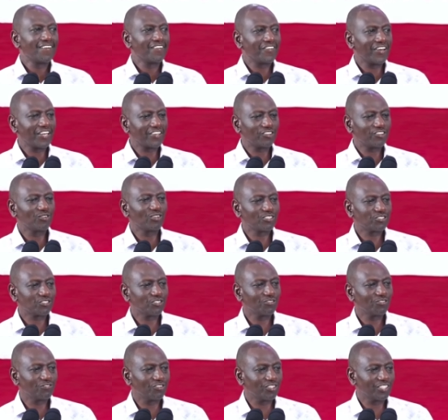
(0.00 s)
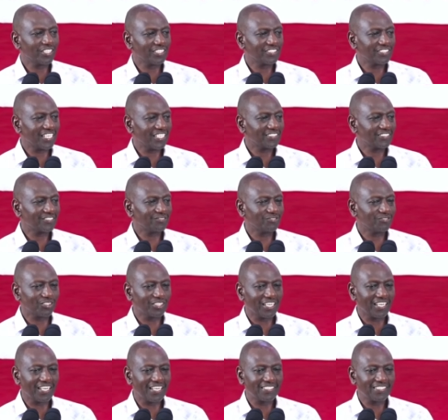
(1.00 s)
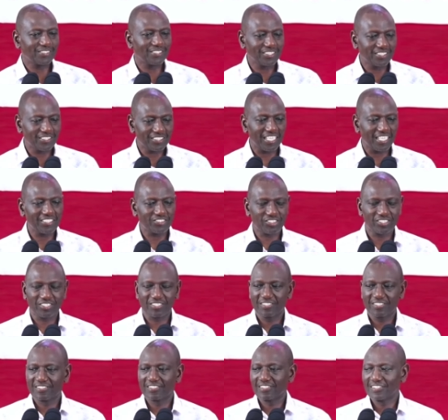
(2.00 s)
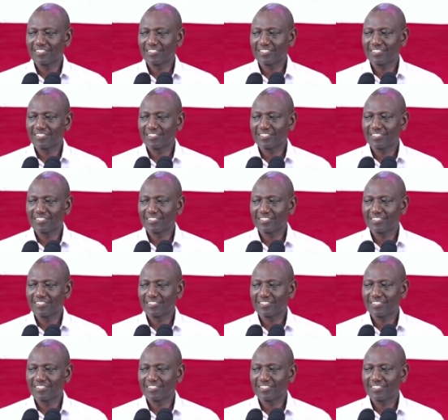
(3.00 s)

Thank you also for the church, for the AIC church.